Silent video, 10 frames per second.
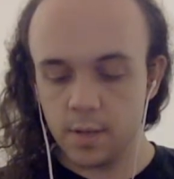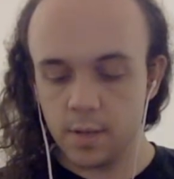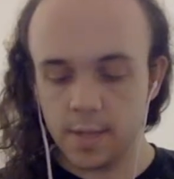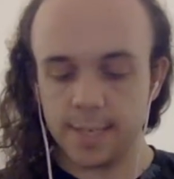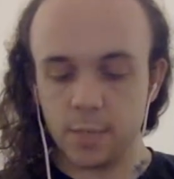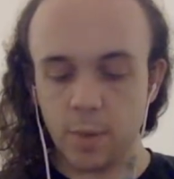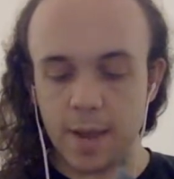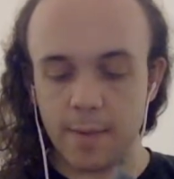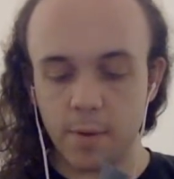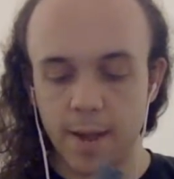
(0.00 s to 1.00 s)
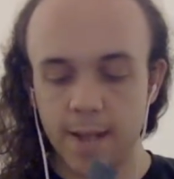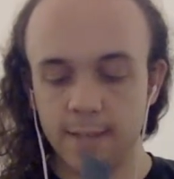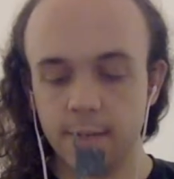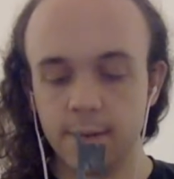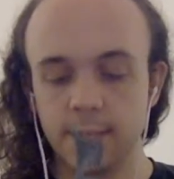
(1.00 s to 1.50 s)
This is where we're
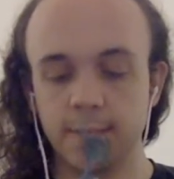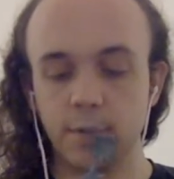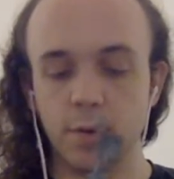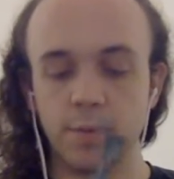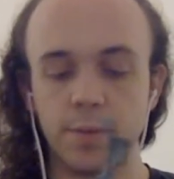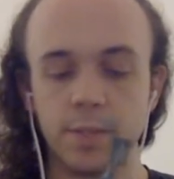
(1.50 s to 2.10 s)
at. So it's sort of